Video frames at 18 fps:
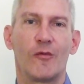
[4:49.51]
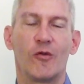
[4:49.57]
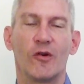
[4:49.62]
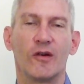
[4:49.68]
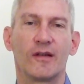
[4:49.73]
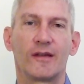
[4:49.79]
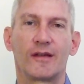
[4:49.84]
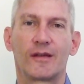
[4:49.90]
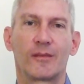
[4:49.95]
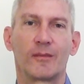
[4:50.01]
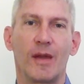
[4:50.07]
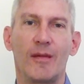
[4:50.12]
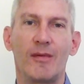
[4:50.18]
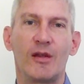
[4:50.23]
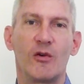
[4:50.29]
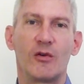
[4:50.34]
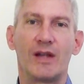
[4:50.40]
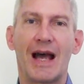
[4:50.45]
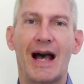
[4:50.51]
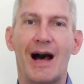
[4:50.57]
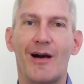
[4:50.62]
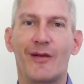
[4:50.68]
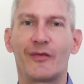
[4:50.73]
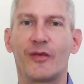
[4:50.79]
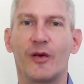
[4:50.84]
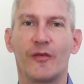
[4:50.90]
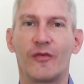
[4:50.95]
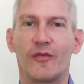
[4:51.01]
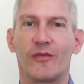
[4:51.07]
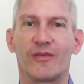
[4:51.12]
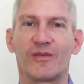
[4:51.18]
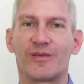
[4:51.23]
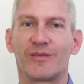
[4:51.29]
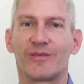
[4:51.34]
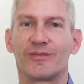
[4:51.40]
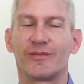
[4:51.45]
worth maybe only half of
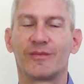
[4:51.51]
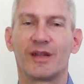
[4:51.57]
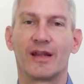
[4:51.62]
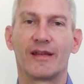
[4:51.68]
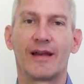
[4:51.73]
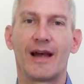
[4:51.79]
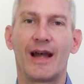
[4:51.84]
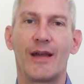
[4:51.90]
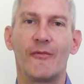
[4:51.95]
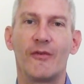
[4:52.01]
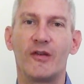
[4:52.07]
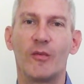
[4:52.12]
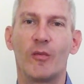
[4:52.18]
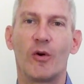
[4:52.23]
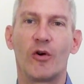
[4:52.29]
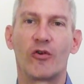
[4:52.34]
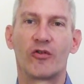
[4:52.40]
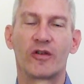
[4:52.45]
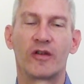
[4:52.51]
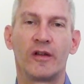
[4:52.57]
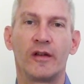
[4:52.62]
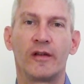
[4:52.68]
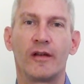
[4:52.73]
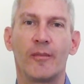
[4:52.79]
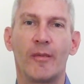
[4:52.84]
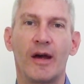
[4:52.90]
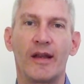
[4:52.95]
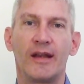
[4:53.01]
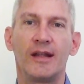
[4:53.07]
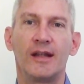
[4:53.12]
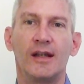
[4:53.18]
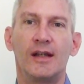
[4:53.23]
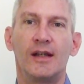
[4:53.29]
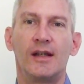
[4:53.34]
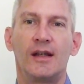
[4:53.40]
the time when you borrowed the money,